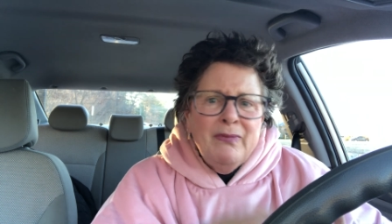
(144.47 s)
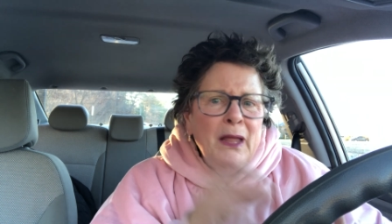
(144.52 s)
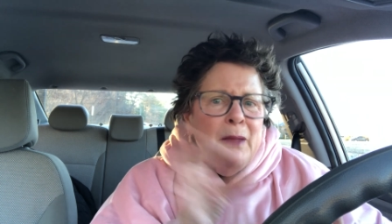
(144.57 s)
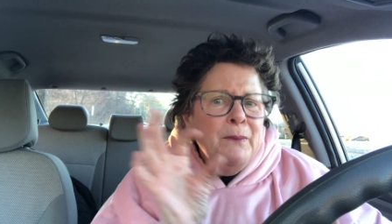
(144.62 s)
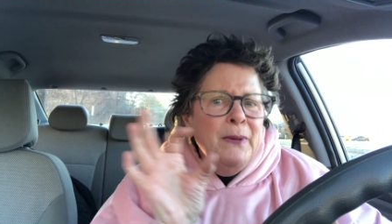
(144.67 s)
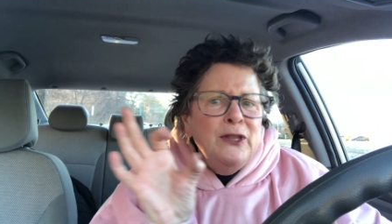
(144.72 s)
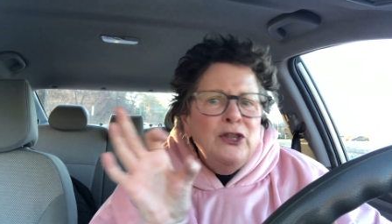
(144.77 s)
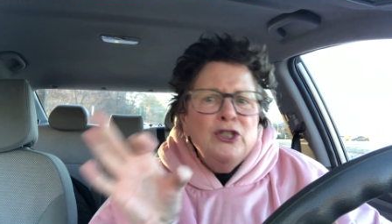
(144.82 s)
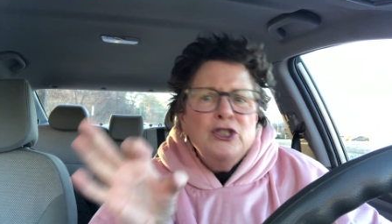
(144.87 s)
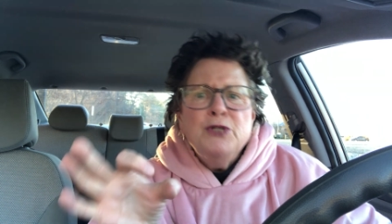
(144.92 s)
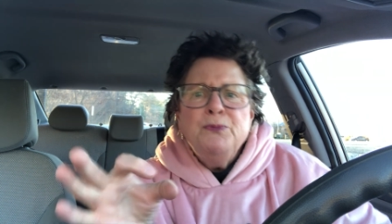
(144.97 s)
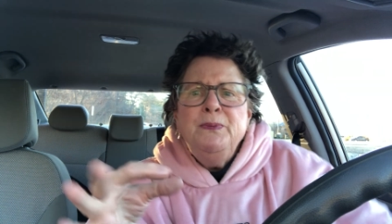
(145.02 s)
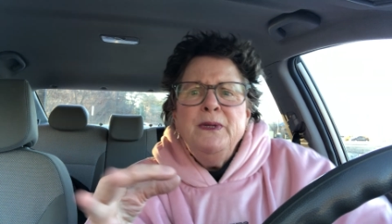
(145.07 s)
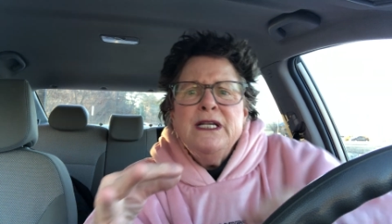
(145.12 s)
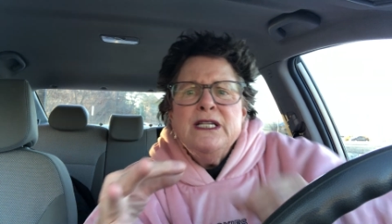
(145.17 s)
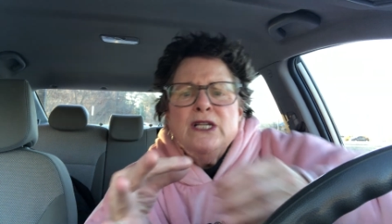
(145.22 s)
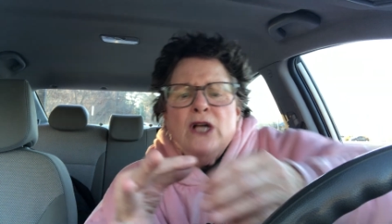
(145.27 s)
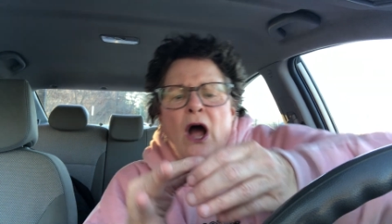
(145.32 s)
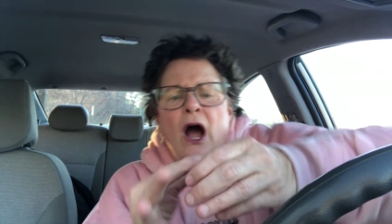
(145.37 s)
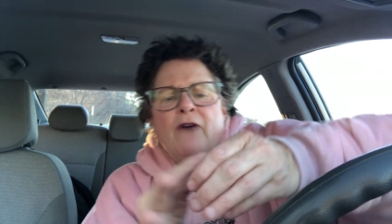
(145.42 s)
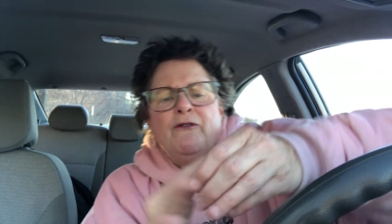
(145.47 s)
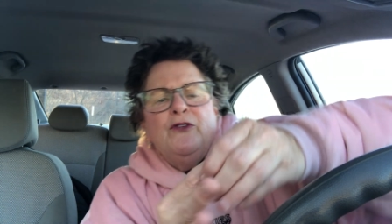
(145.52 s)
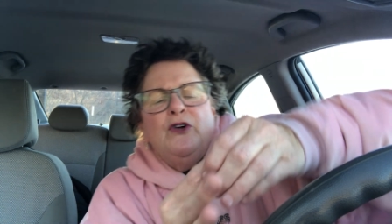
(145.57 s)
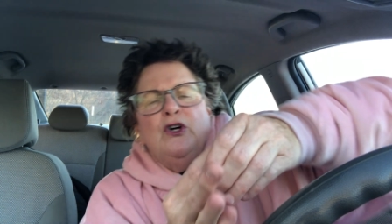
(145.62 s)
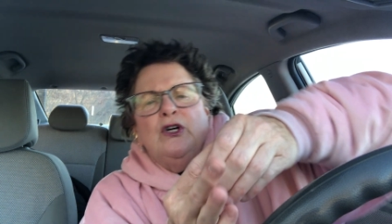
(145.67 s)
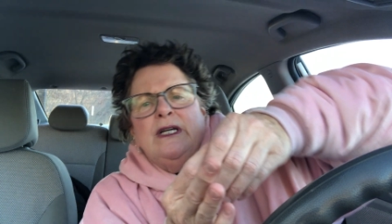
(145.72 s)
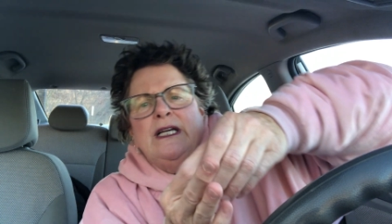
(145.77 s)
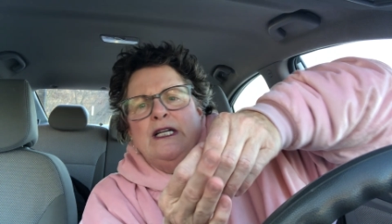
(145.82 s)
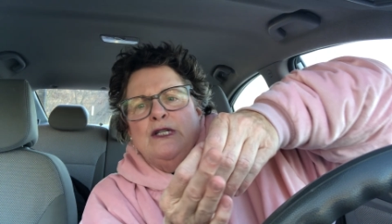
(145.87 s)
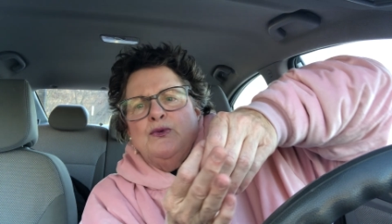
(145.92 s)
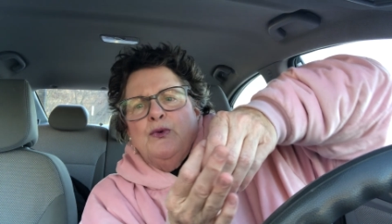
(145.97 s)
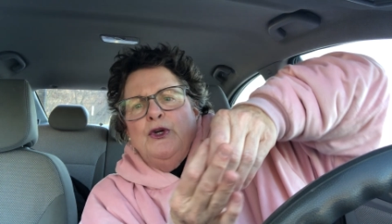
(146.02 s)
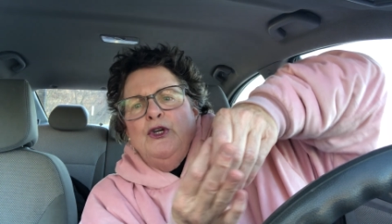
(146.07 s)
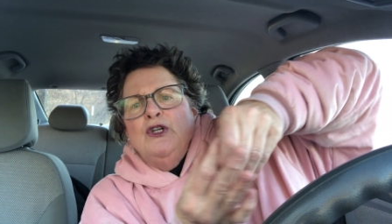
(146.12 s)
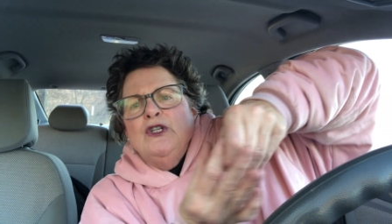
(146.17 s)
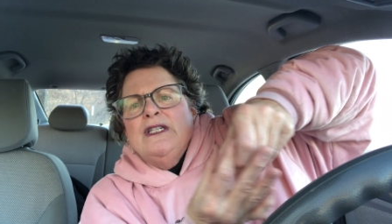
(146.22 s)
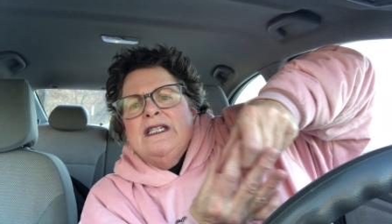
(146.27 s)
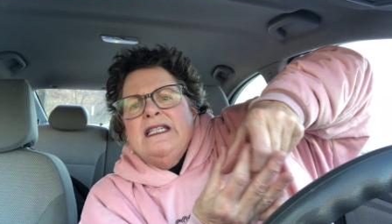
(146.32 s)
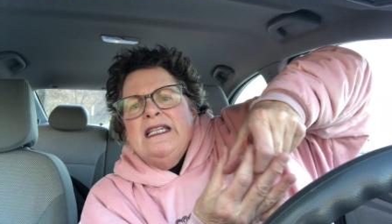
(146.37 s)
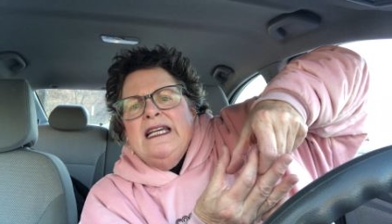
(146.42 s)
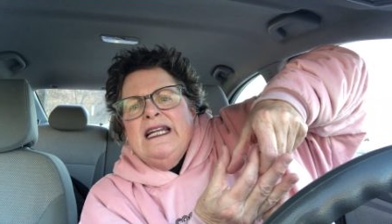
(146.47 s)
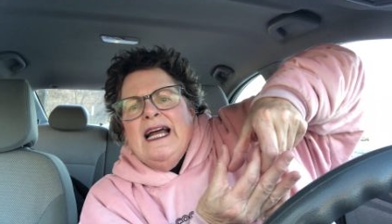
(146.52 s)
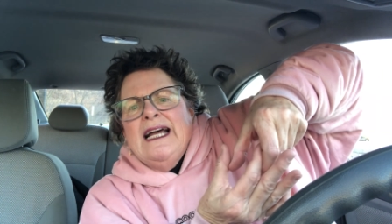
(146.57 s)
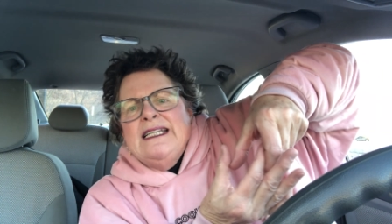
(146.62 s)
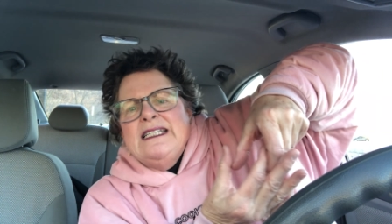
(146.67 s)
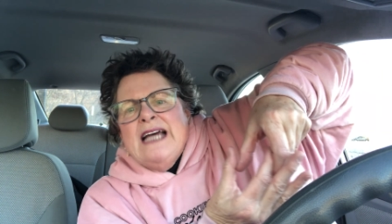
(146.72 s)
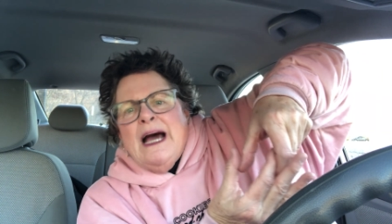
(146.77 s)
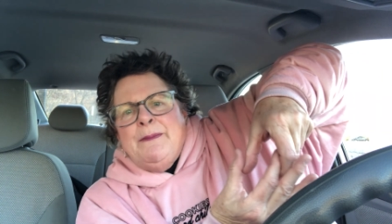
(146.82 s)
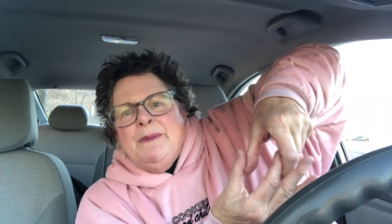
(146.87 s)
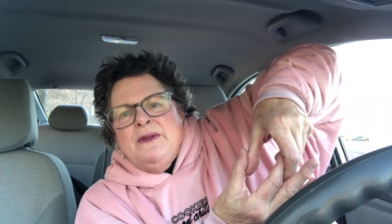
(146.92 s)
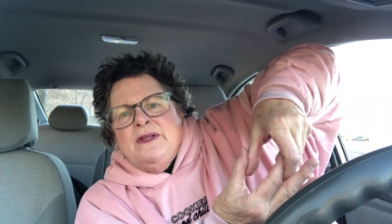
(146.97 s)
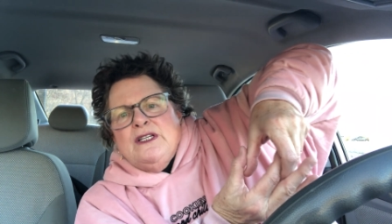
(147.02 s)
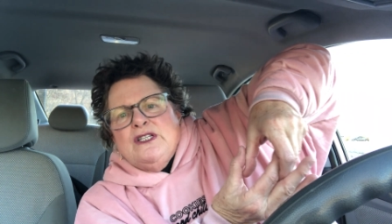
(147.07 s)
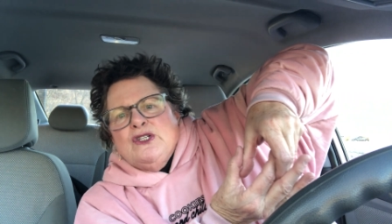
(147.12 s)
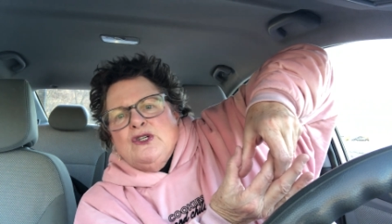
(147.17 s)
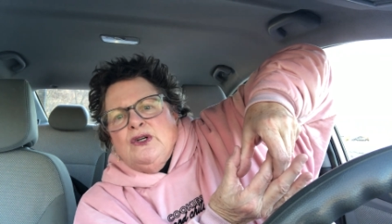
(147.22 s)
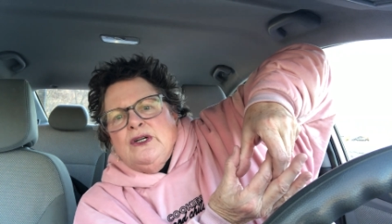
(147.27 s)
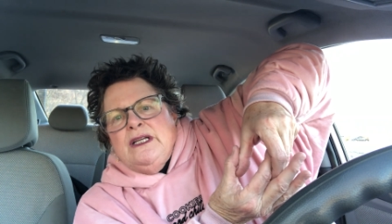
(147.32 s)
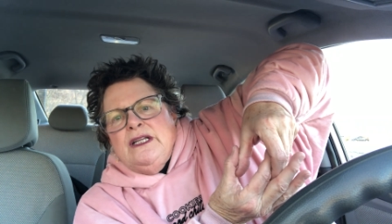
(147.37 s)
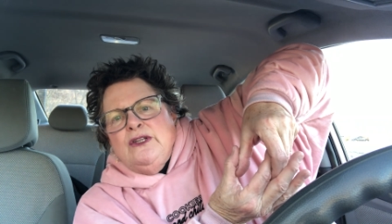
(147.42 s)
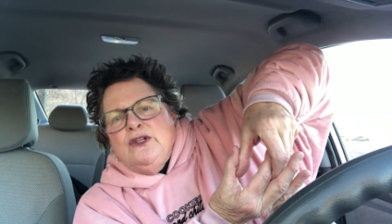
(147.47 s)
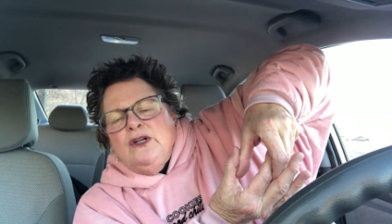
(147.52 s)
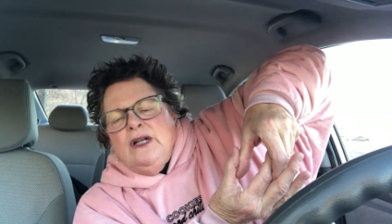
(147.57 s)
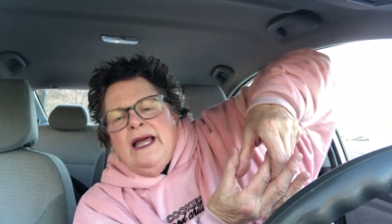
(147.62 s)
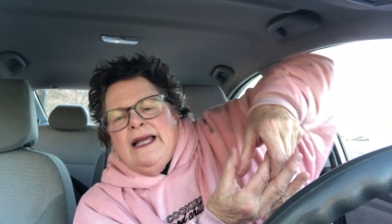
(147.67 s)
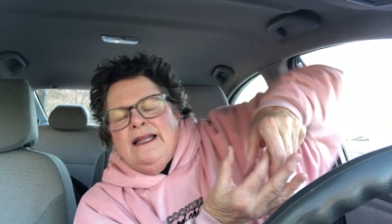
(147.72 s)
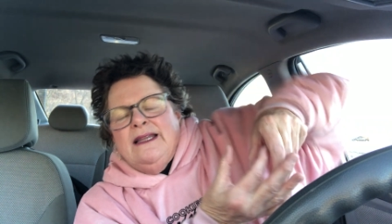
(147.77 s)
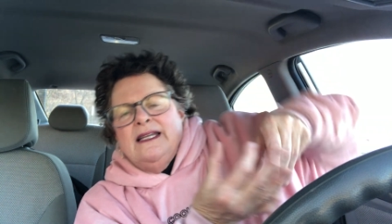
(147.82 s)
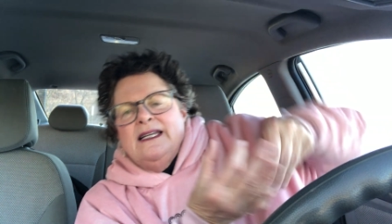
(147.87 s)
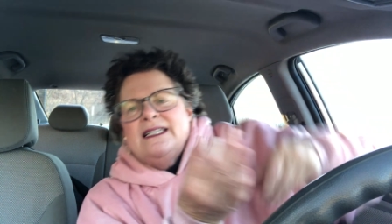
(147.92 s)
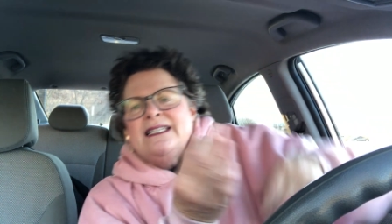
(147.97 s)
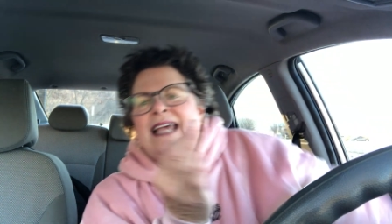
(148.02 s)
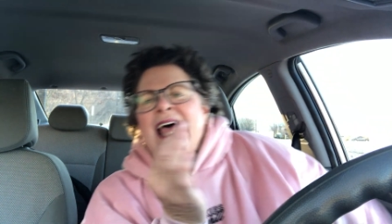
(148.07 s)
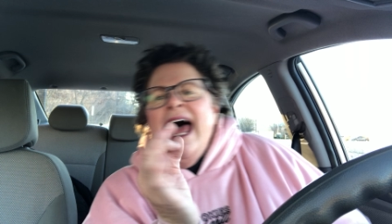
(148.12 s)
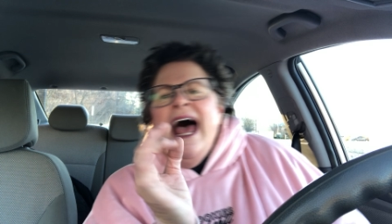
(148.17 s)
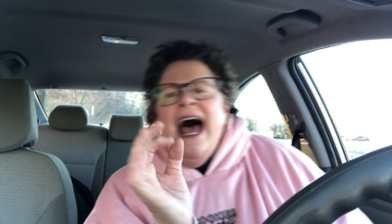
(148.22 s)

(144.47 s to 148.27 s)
But those Biscoff cookies, well, you'll see it on top of this cookie. They're like this.